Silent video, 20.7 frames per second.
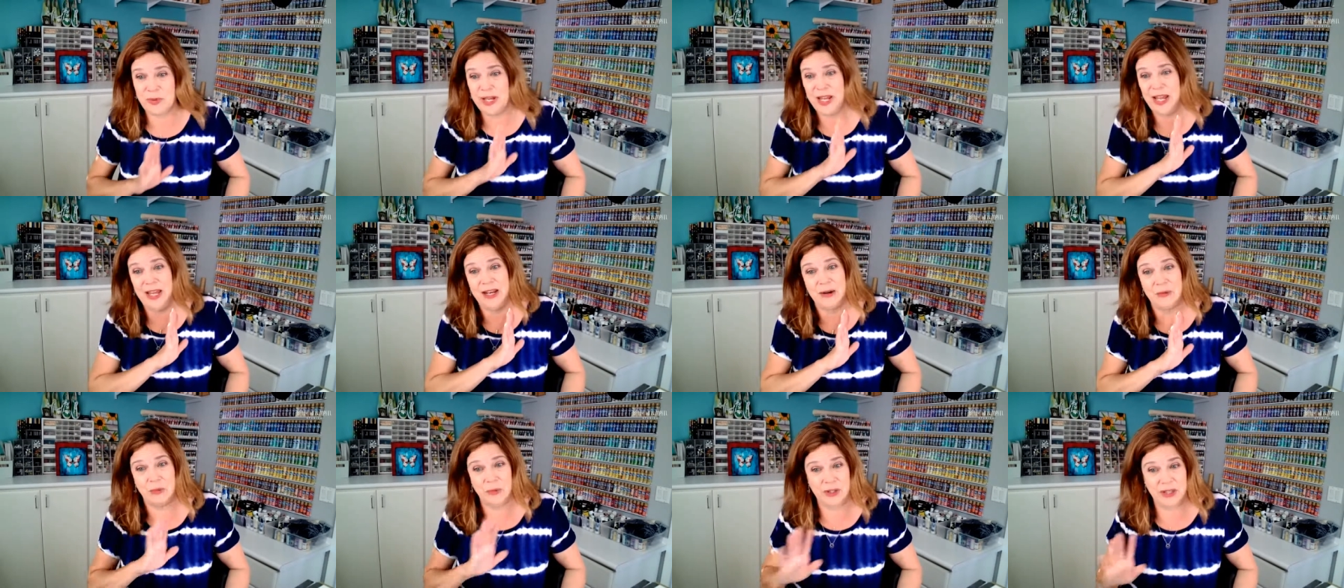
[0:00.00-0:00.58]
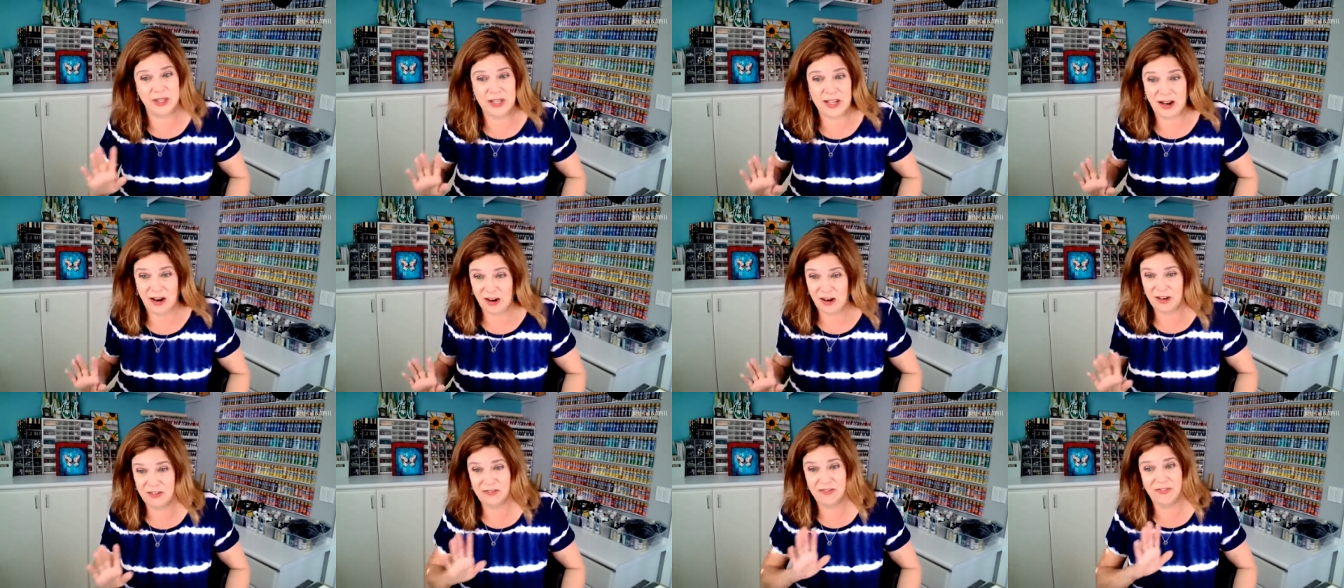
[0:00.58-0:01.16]
We had a really
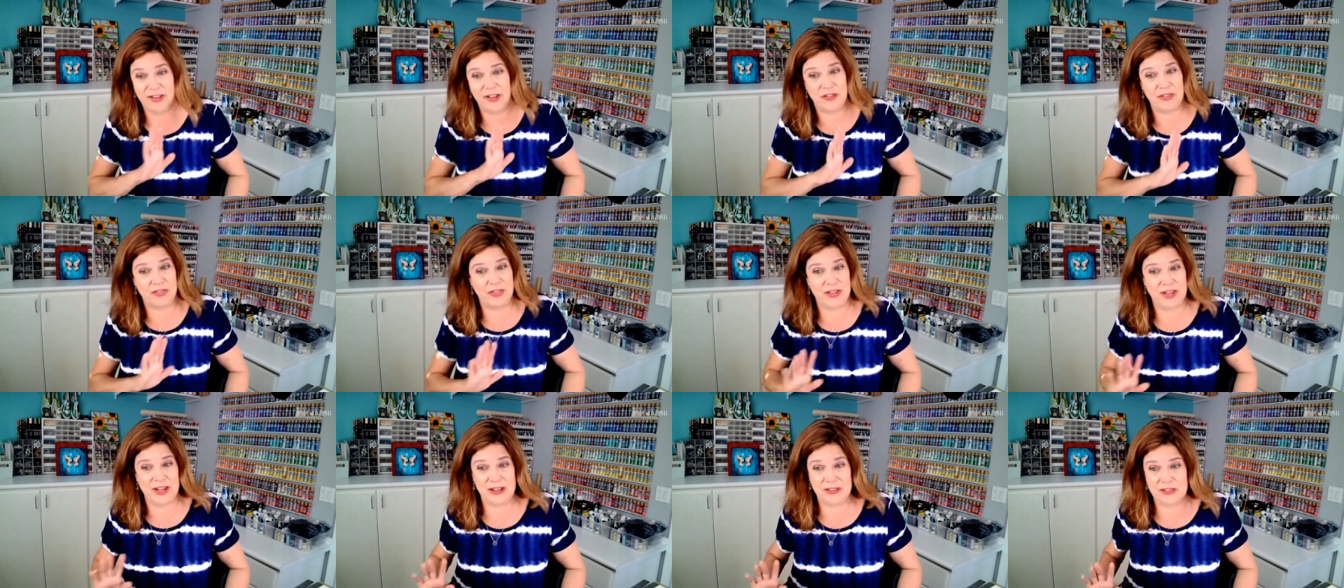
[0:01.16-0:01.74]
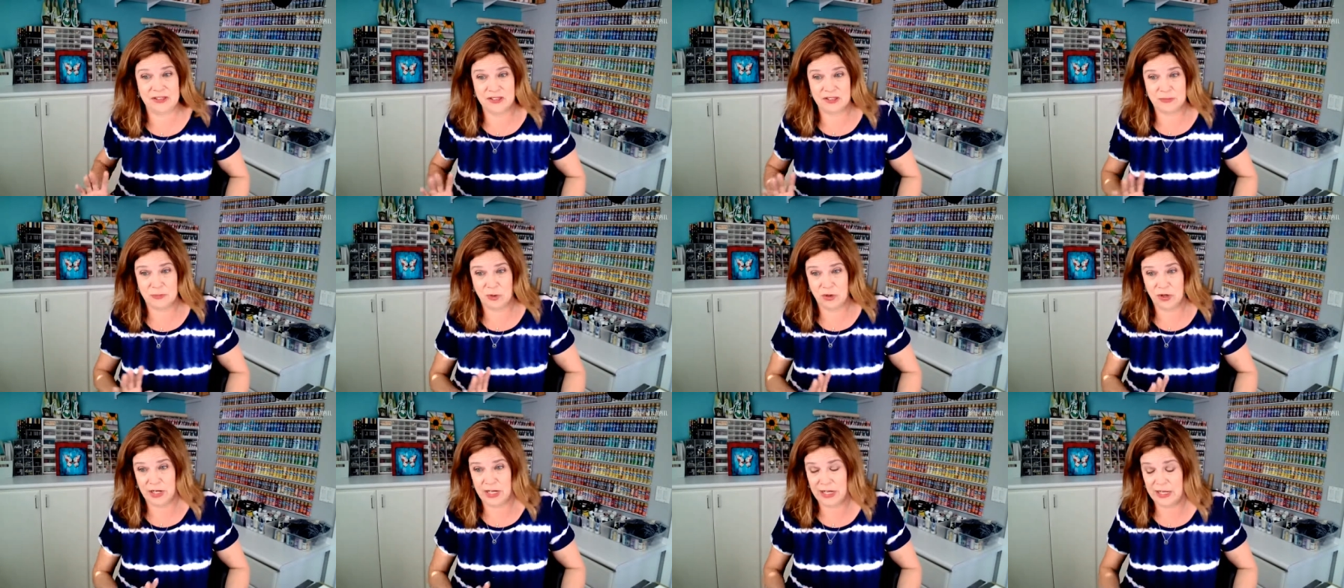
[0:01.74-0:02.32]
heartfelt thing this
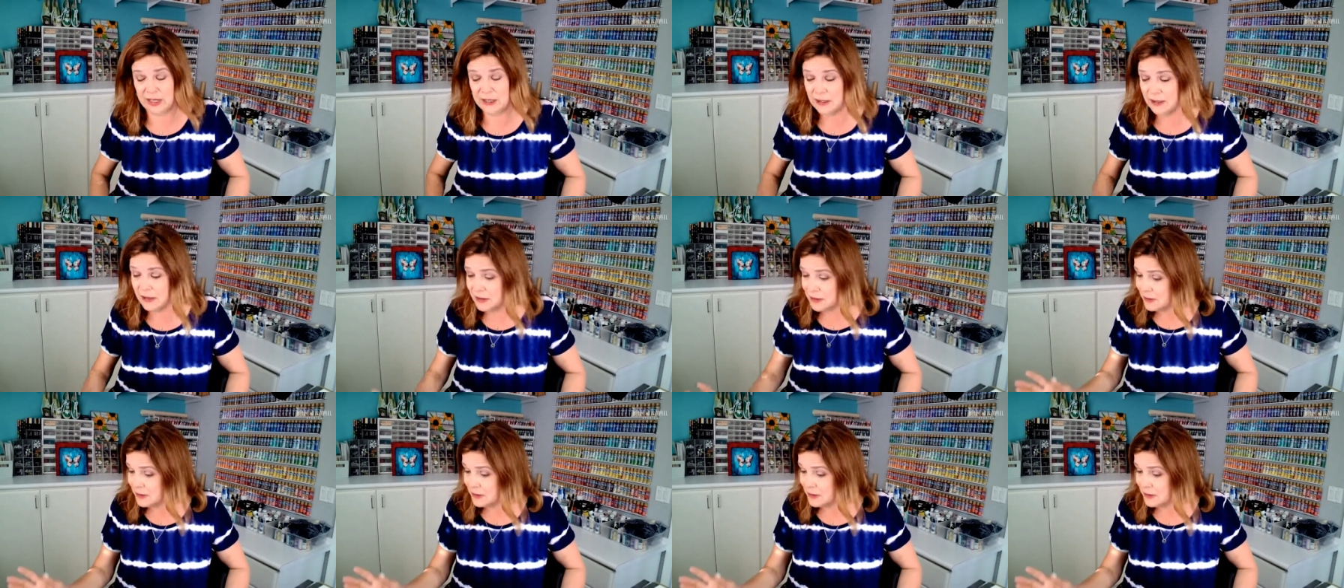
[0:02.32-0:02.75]
morning.